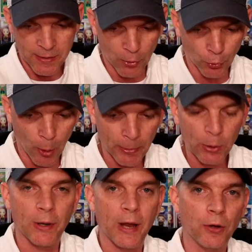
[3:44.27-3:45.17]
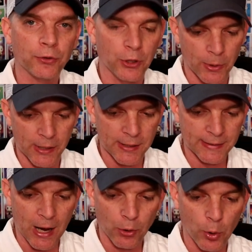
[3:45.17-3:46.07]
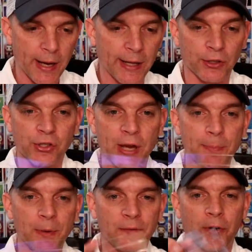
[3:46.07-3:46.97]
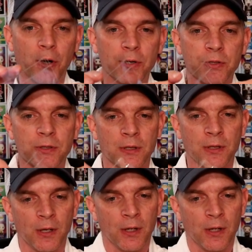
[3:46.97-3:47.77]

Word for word: Now normally what I'll do is I'll go ahead and shape it first